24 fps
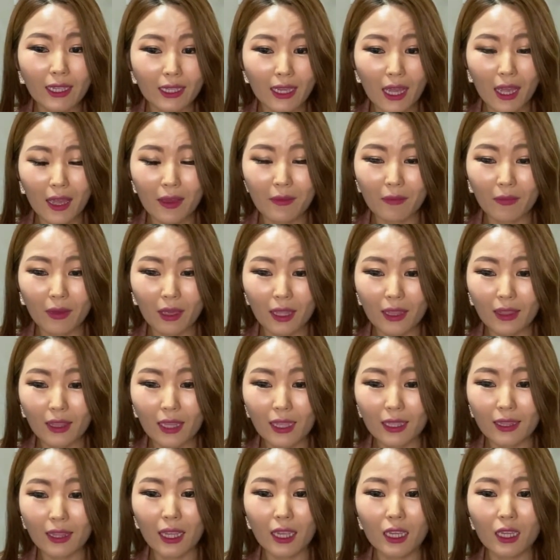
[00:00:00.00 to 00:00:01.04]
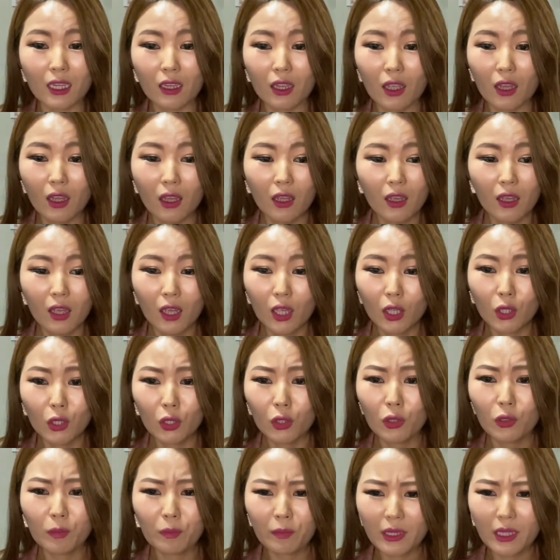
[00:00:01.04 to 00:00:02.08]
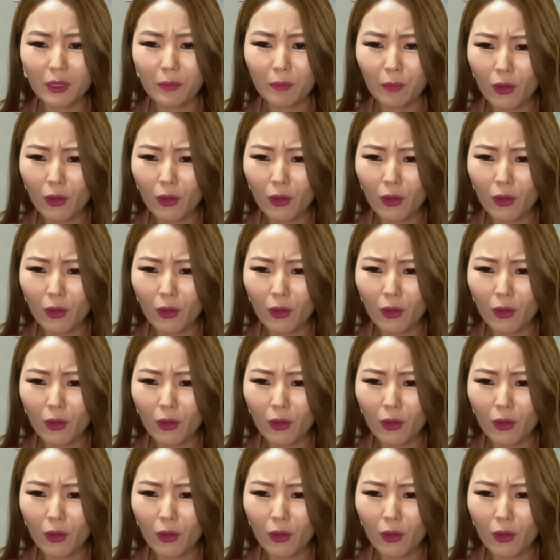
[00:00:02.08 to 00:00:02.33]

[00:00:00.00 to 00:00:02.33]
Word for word: am and then they could be